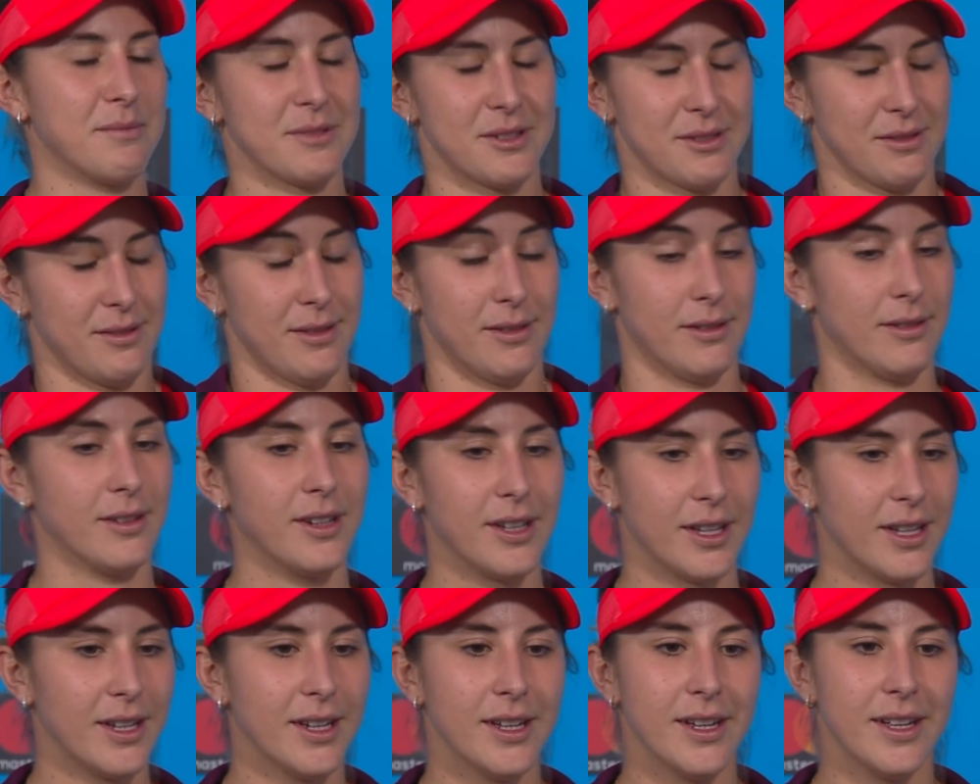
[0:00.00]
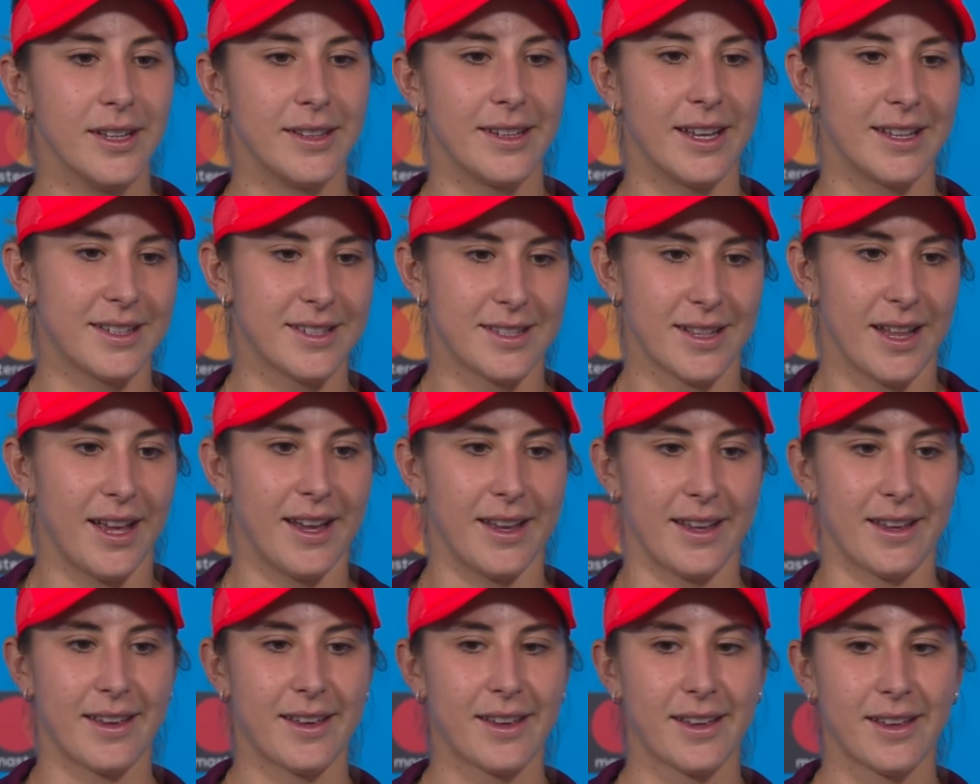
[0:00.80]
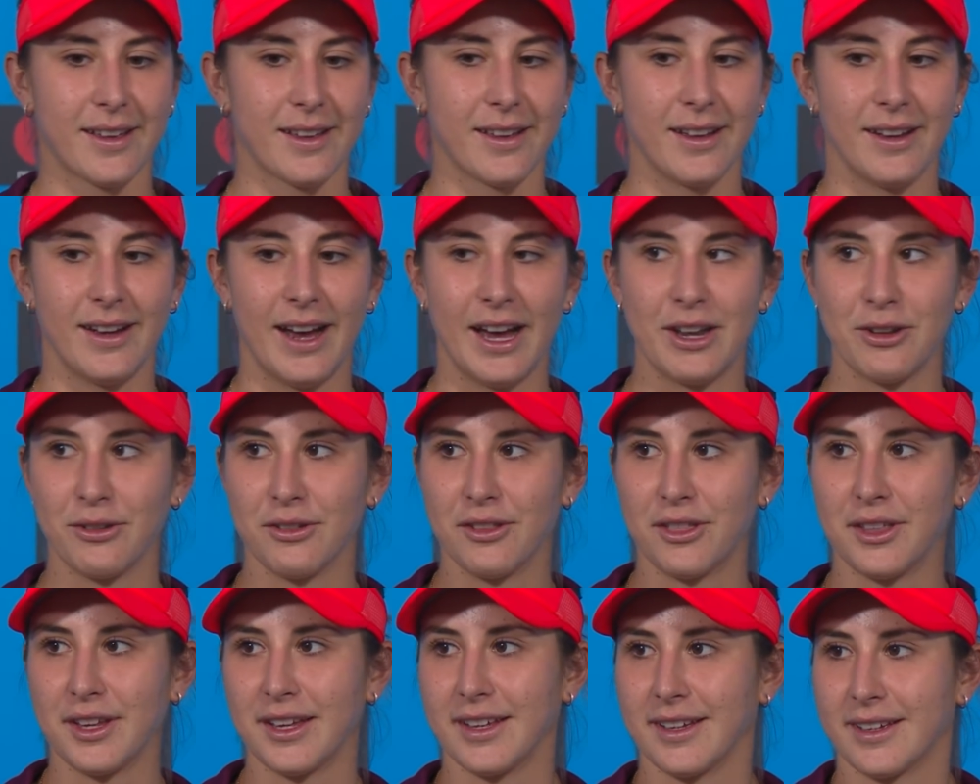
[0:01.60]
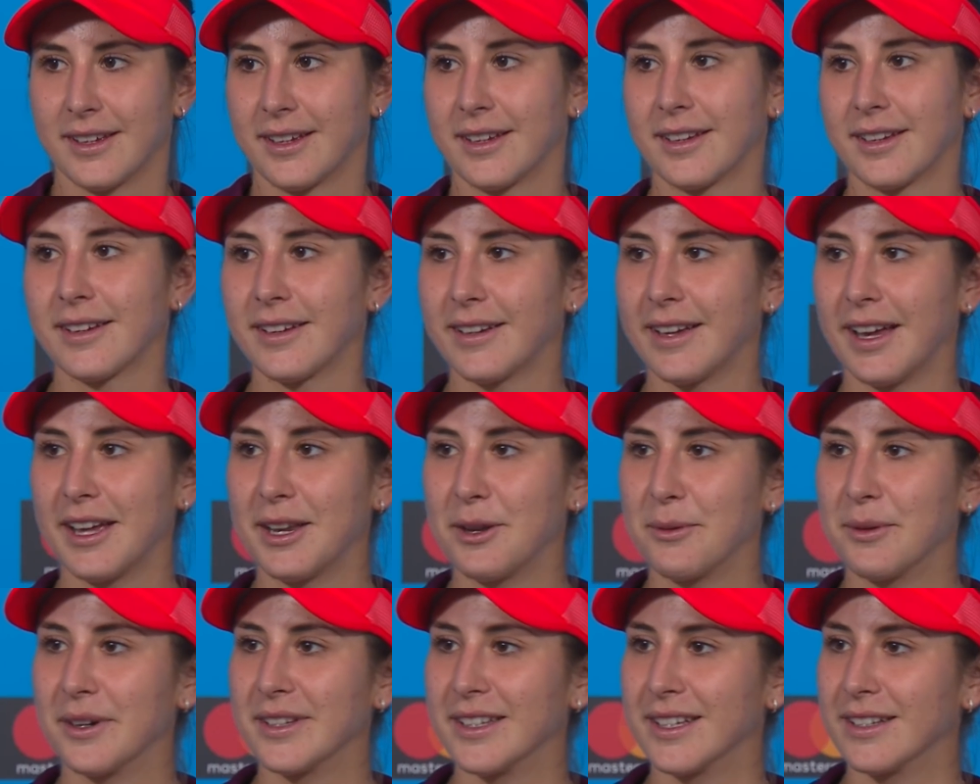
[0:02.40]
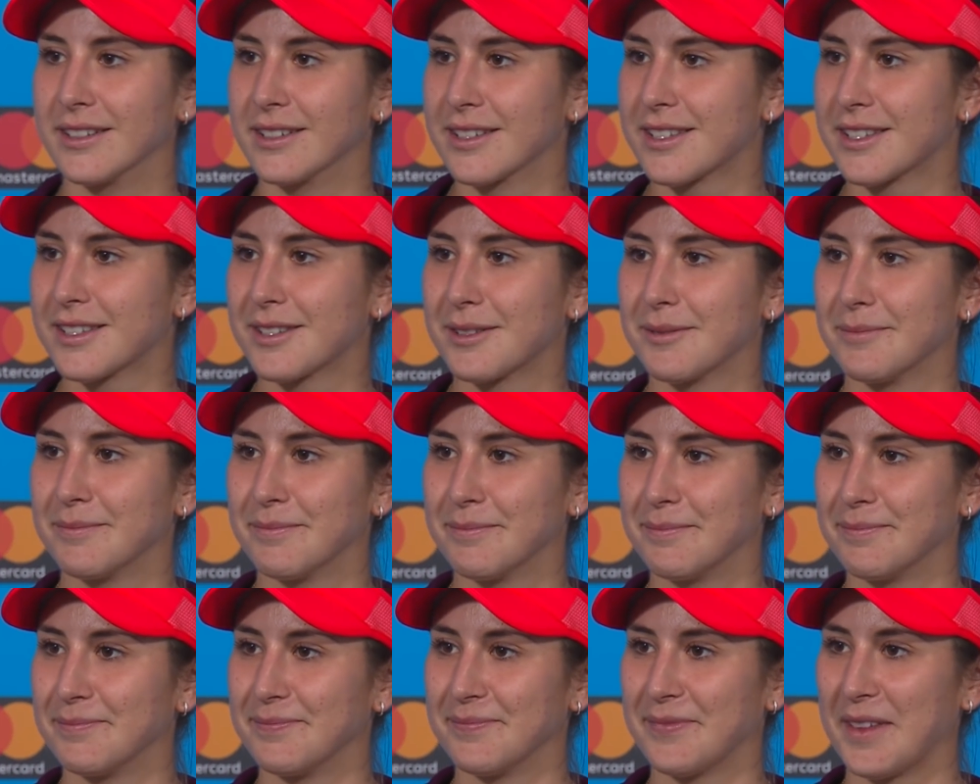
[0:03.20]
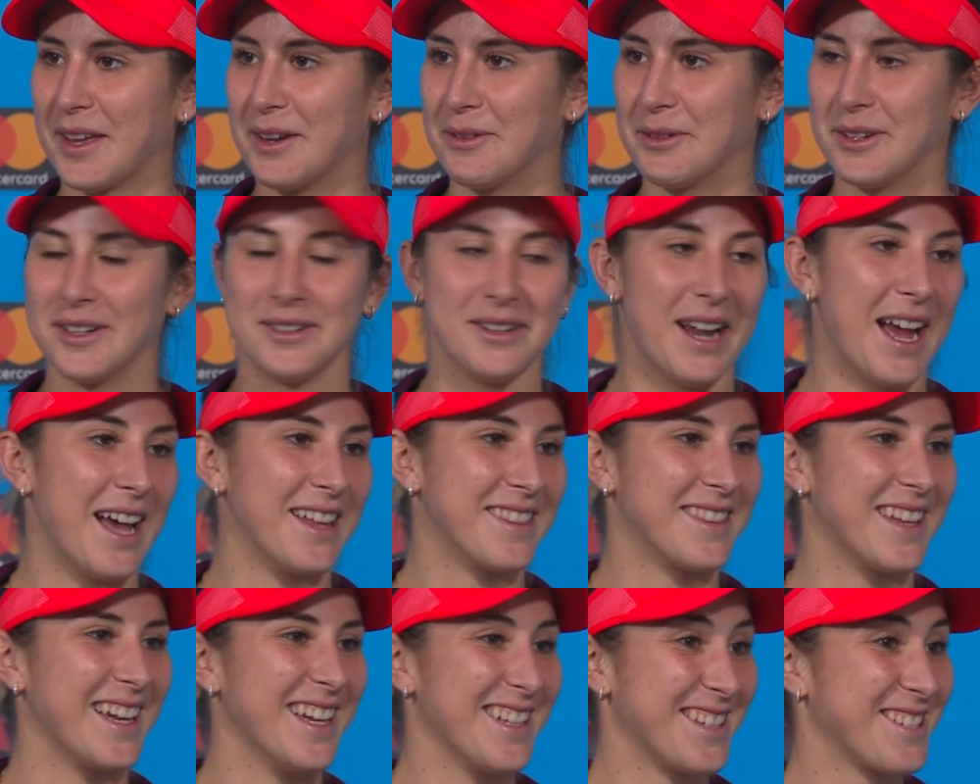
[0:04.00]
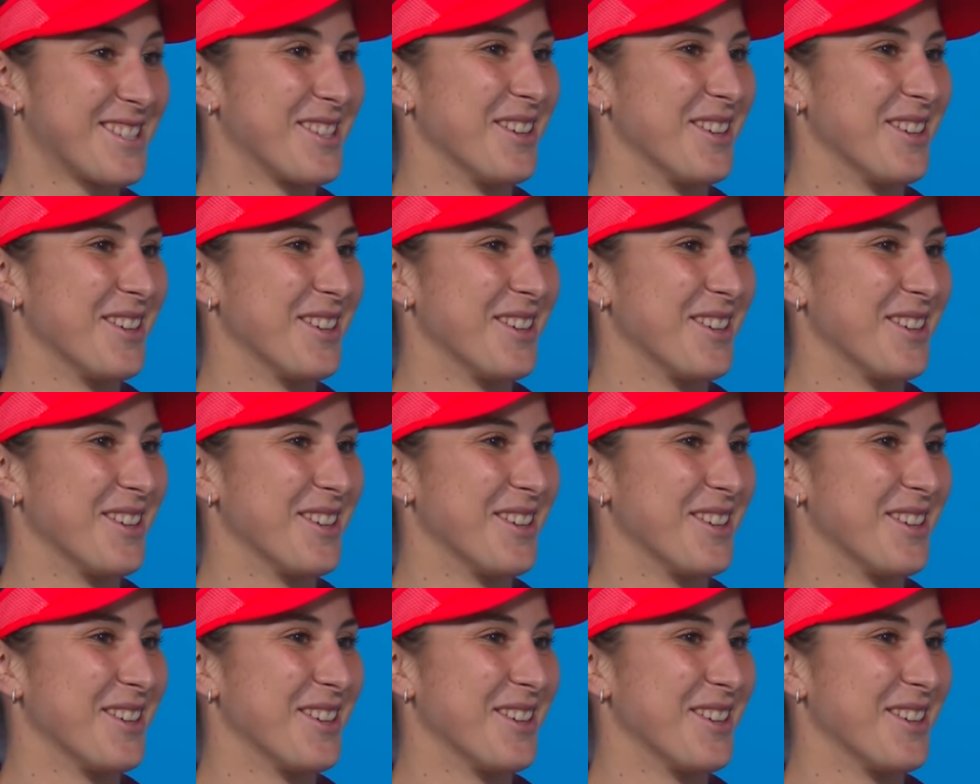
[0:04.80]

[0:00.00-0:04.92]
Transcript: So that's like I don't think anyone else ever had that.